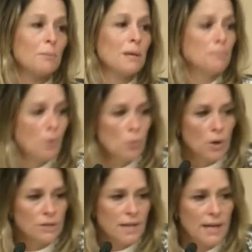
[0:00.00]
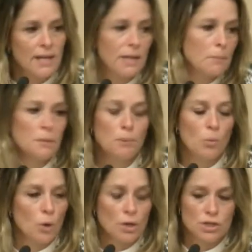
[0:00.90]
people weren't dining, and people
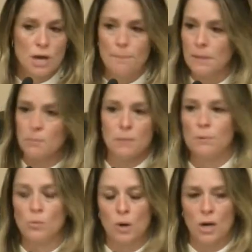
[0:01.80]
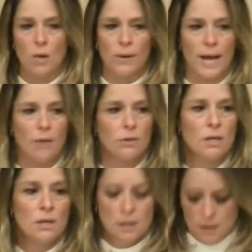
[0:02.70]
weren't shopping, people weren't going out.
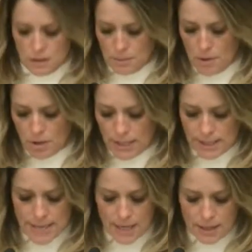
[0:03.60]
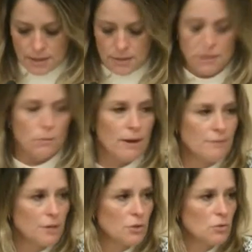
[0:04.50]
The parking deck, the
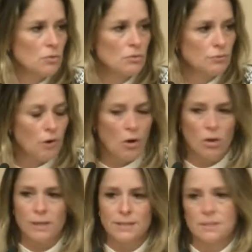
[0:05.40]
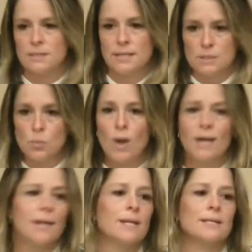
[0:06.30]
revenue fall is what
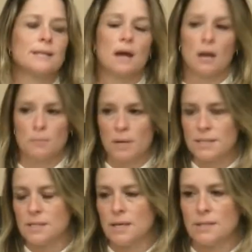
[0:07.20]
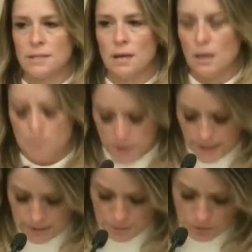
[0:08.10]
it is, unprecedented,
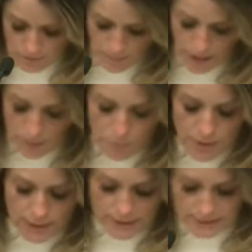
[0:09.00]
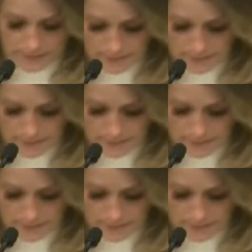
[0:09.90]
unpredicted.